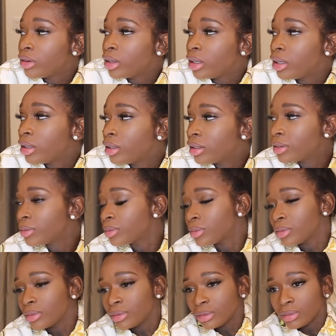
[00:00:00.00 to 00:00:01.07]

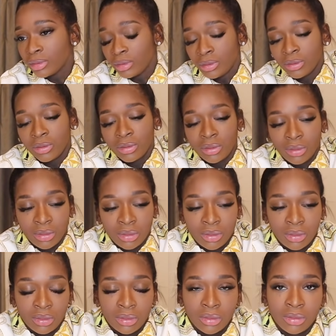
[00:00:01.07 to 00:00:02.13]

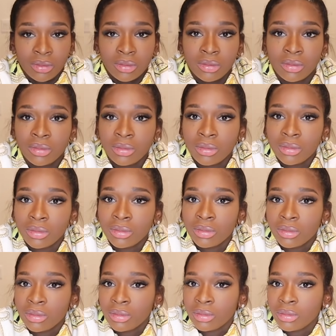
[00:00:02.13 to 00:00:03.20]

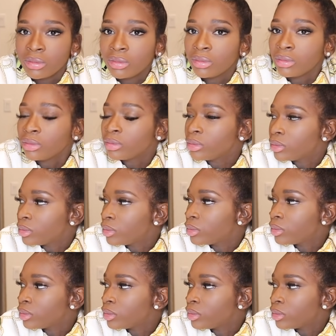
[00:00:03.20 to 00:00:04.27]

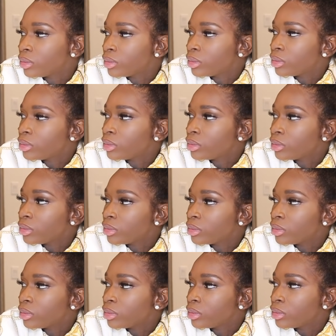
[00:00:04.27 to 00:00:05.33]

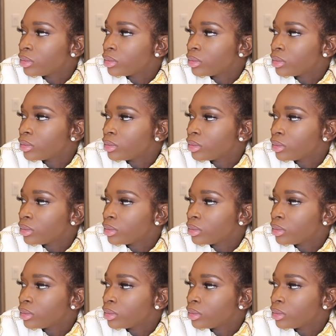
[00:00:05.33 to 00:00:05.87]
No words are spoken by the person on screen.